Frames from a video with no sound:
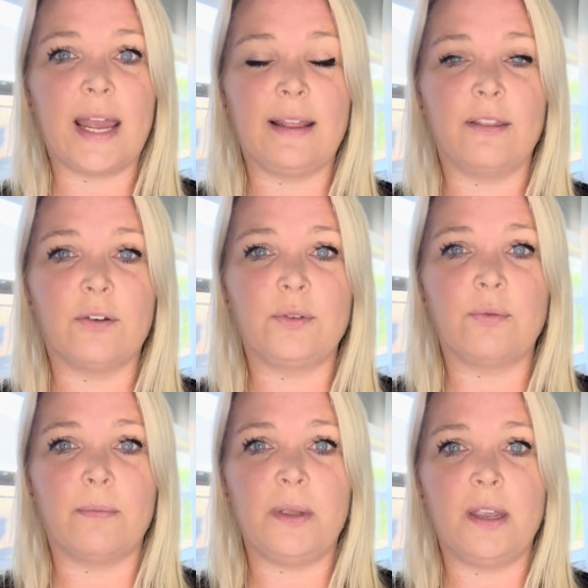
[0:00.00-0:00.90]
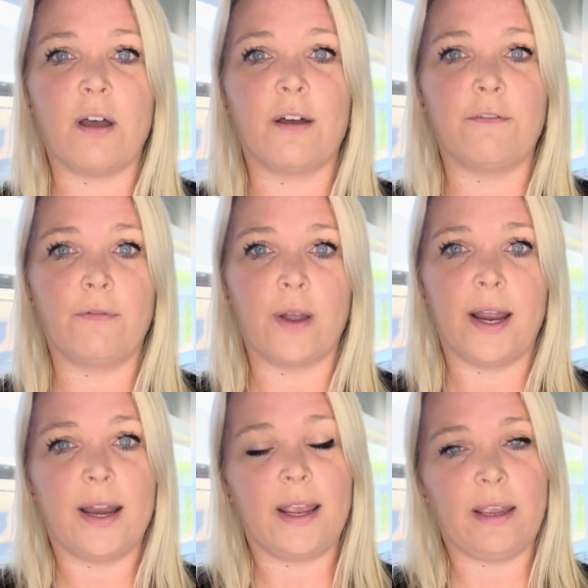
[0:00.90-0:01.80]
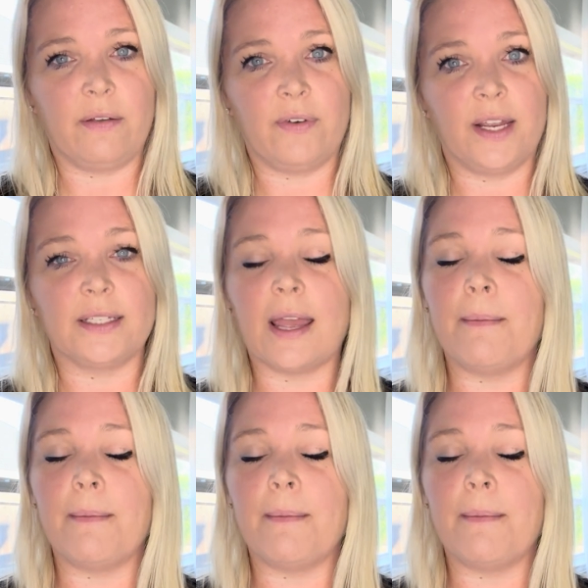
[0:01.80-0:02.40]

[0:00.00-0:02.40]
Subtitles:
and those will be on Friday evenings,